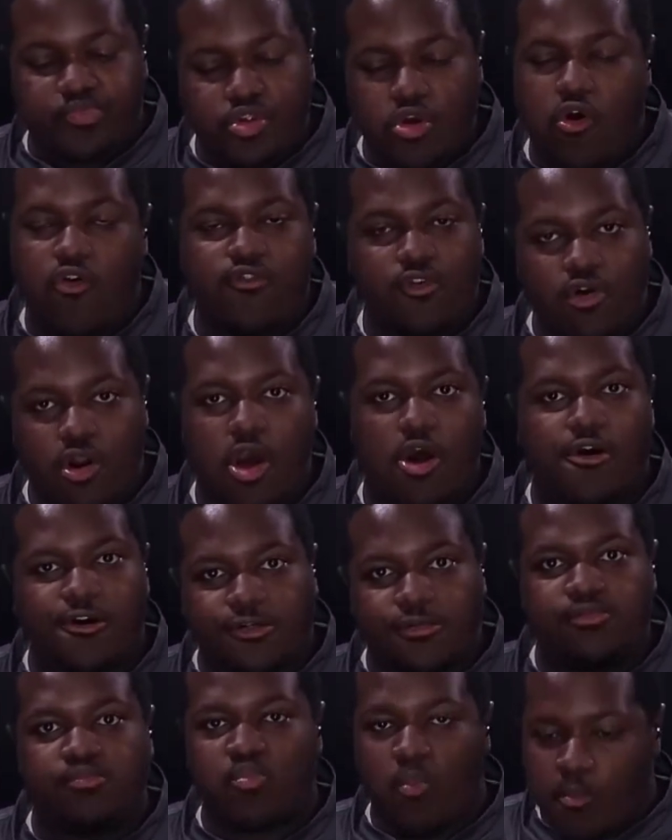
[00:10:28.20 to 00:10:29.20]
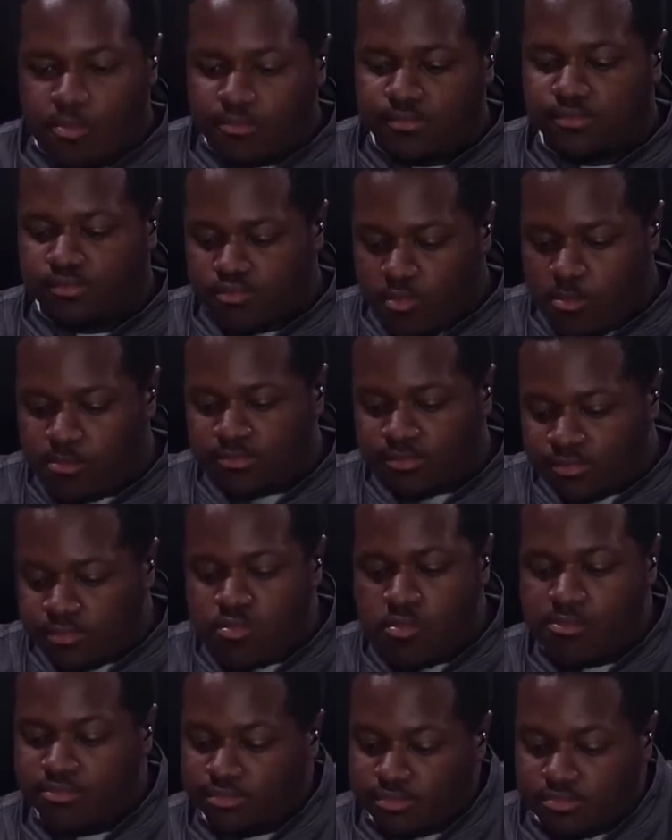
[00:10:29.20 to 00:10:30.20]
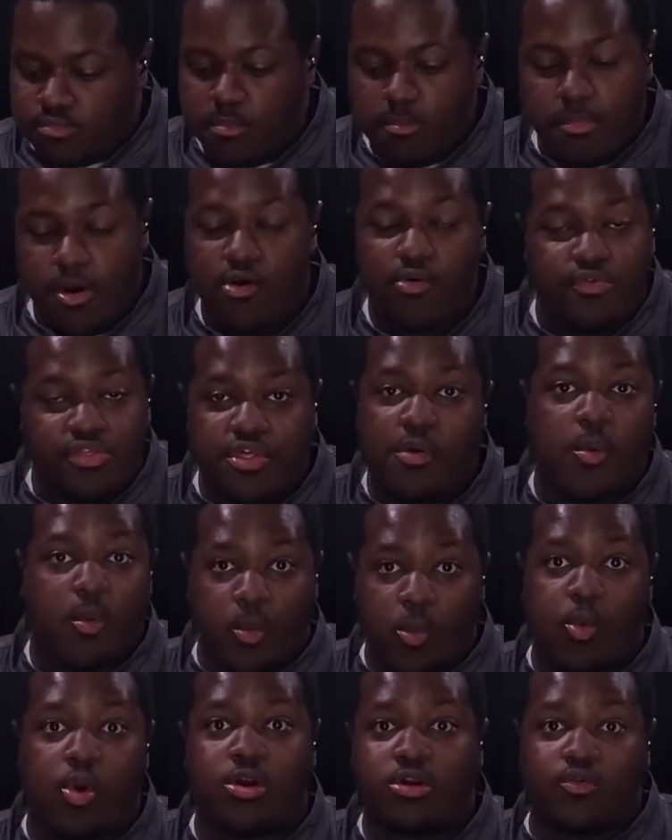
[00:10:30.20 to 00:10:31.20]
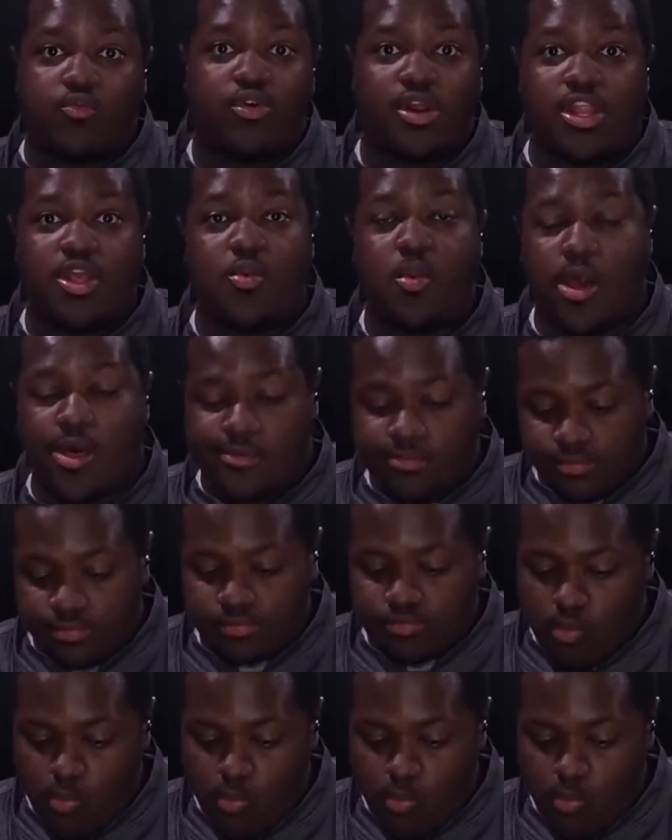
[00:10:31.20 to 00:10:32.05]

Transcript: Overall, both work really well.